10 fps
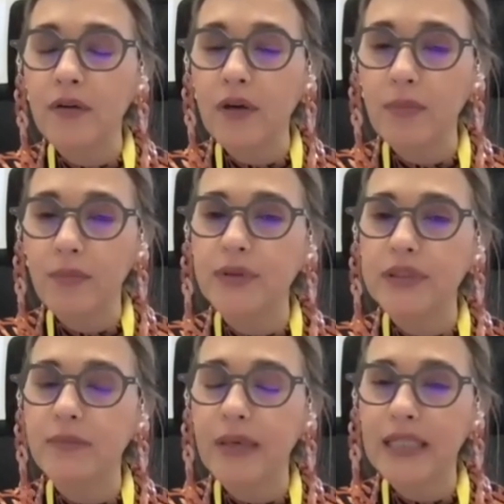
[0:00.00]

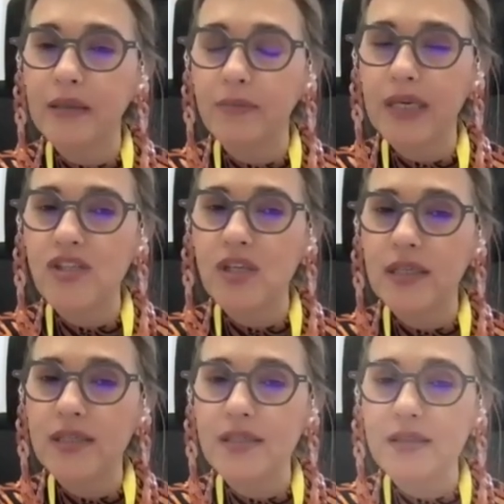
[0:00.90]
reported by the
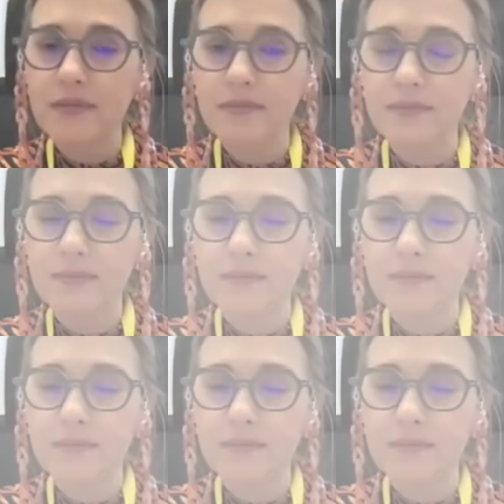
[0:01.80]
patients.